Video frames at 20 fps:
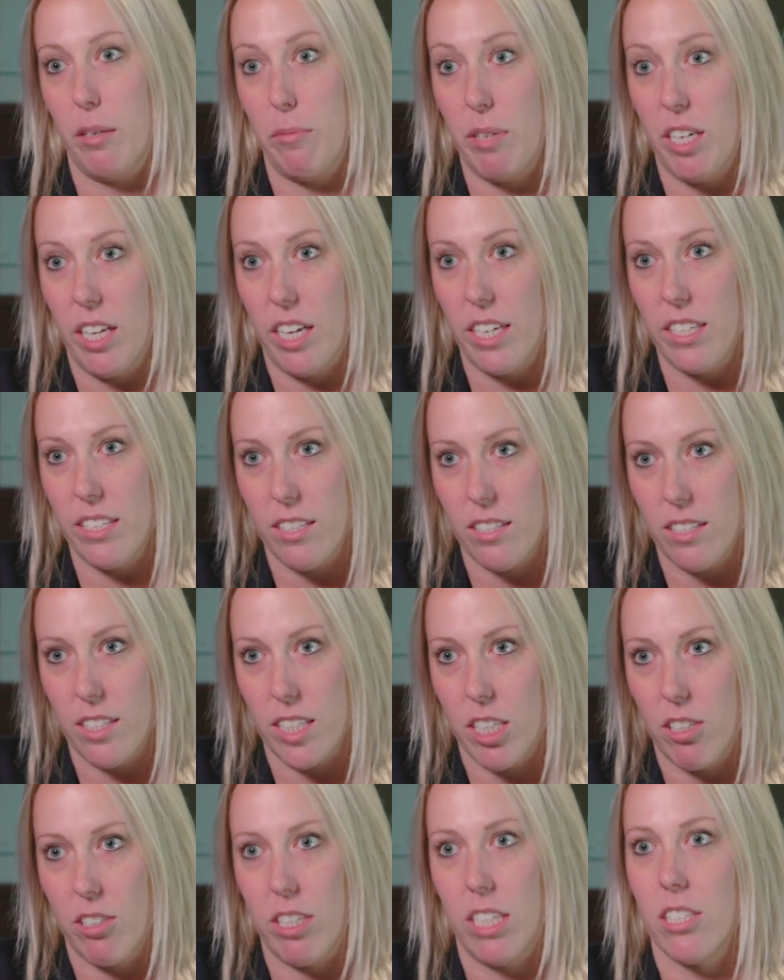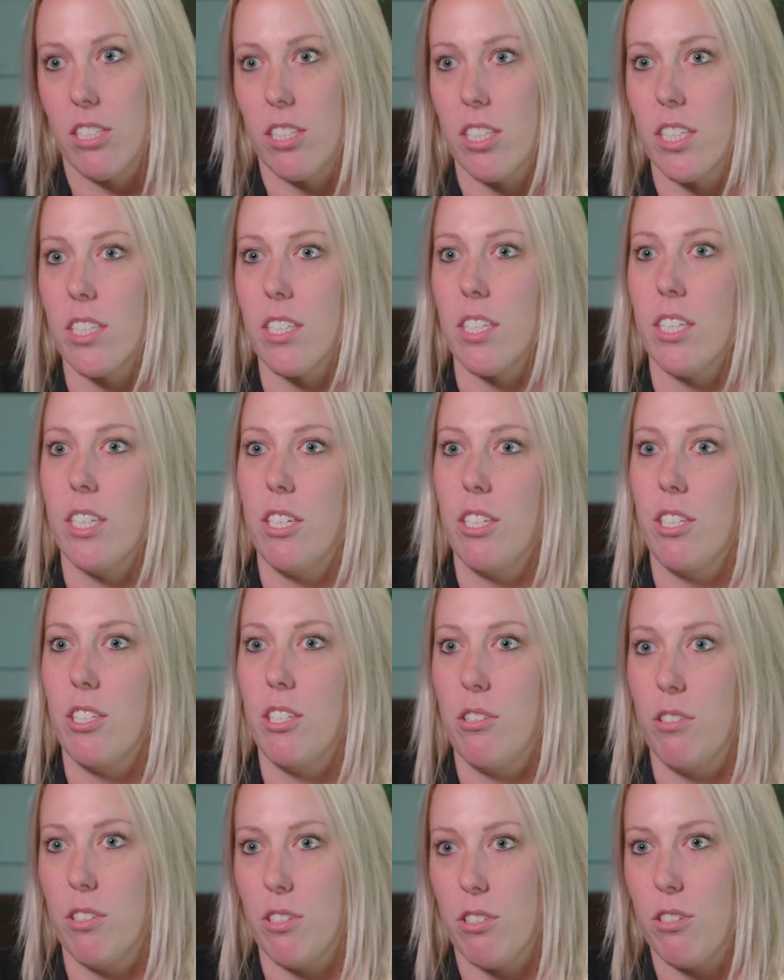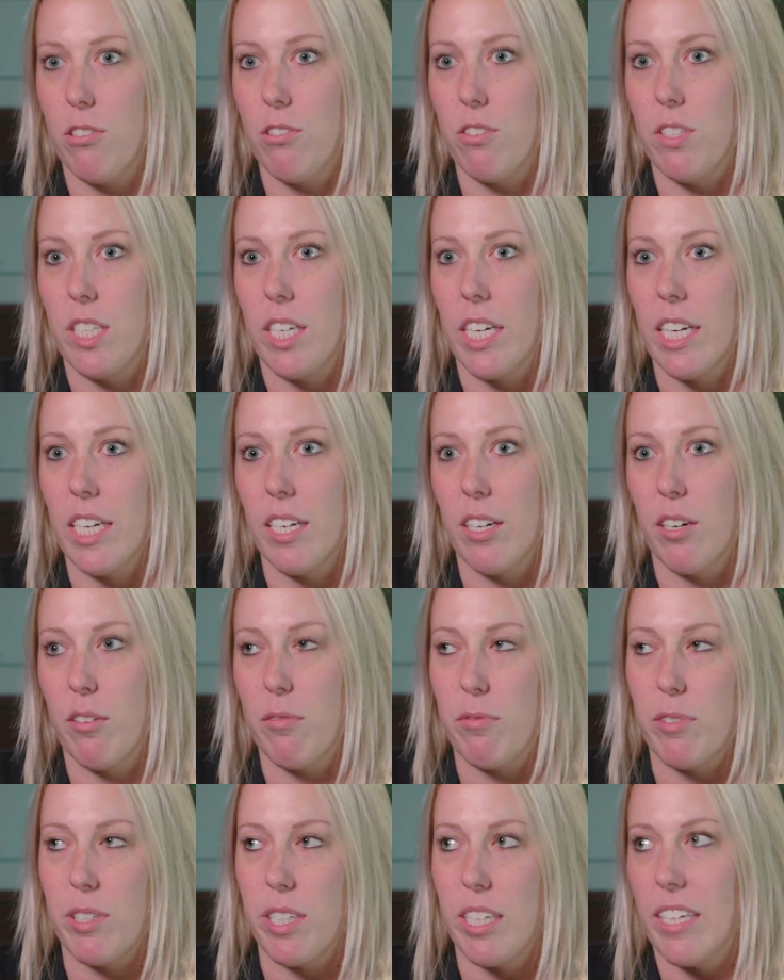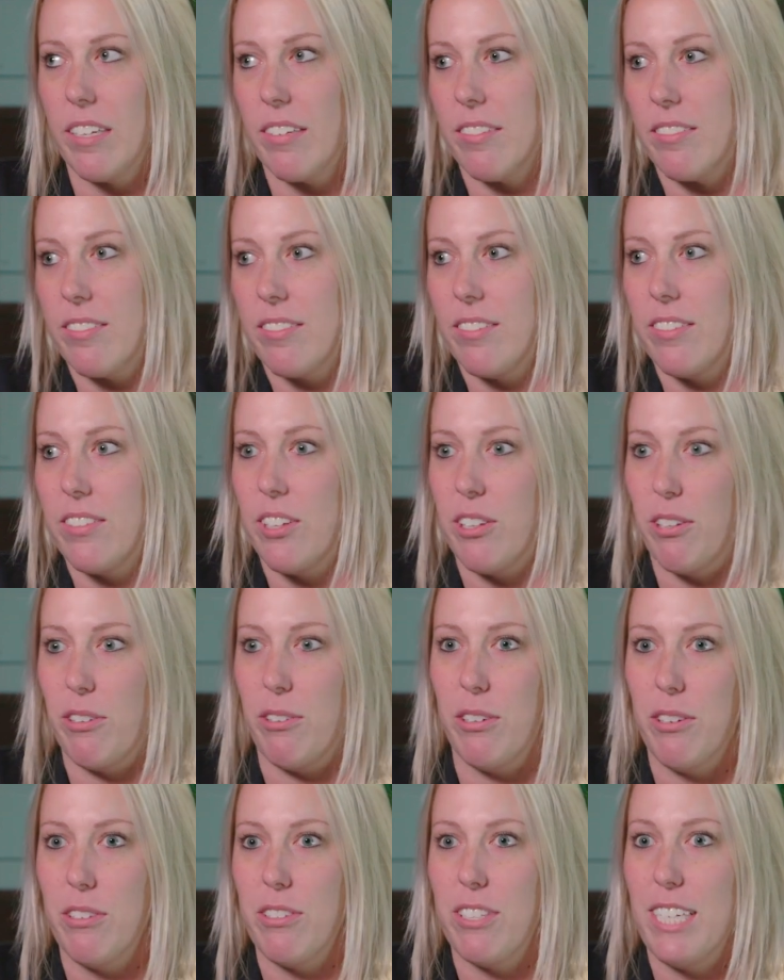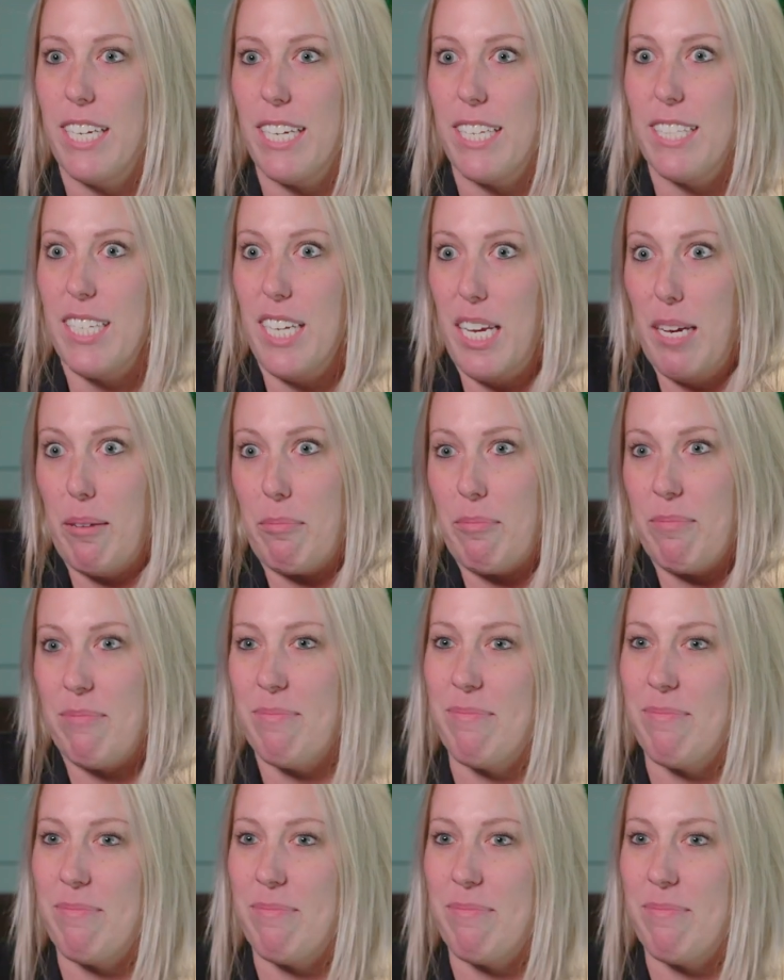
limited licensed legal intern to an associate, and hopefully, who knows the next step.